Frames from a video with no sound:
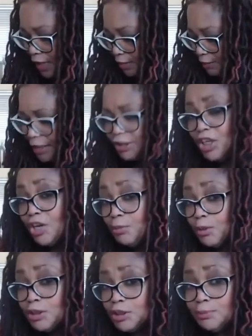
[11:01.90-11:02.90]
I don't
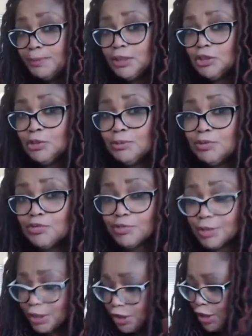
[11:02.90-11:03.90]
want it to be too
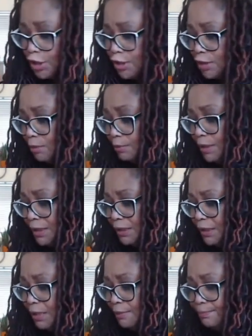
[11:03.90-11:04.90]
astringent. So I'm going
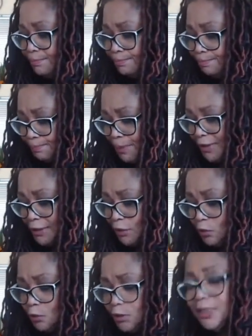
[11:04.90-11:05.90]
to blend
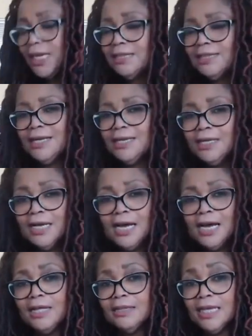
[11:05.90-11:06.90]
it all together
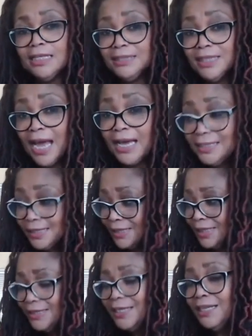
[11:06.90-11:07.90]
and then
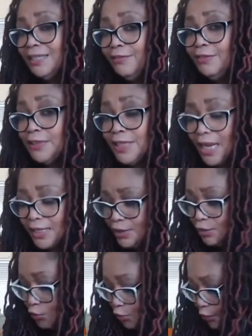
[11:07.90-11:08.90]
taste it. And if it
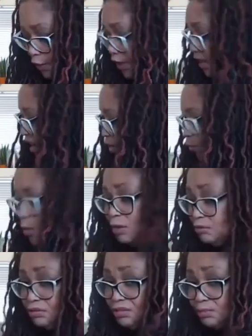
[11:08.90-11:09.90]
tastes all right, I
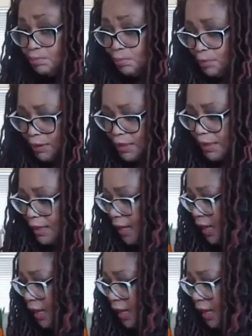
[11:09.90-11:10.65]
won't put the